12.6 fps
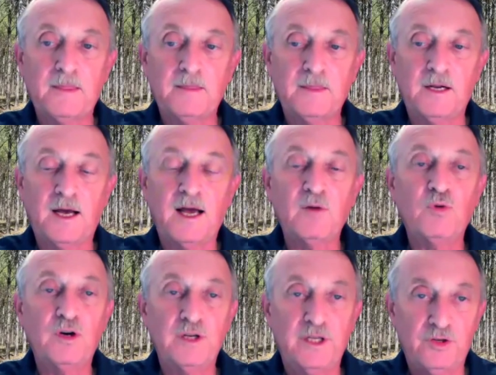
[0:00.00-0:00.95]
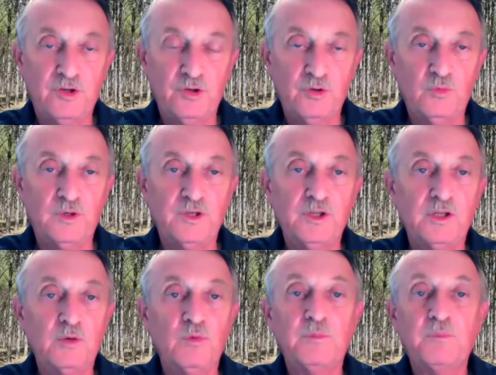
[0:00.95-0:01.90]
that I run into when
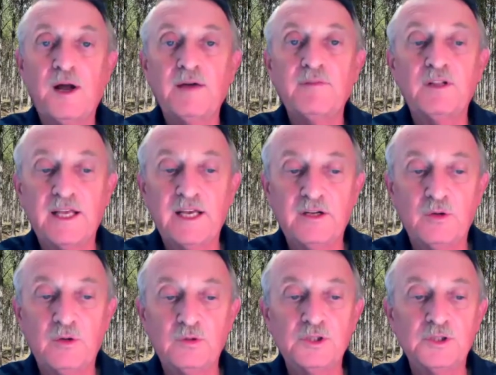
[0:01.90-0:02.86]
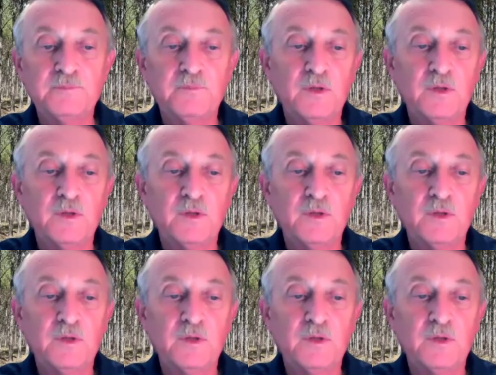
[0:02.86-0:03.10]
dealing with private landowners.